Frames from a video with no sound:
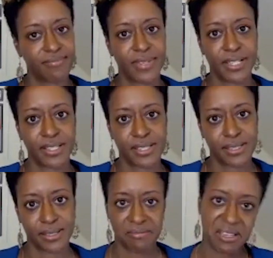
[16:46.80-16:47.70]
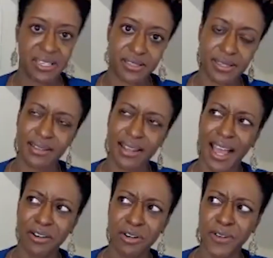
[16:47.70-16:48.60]
is I
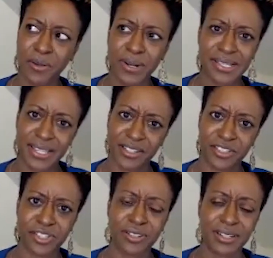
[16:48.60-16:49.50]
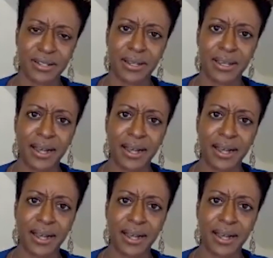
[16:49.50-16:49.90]
don't know if I want to say uncertain,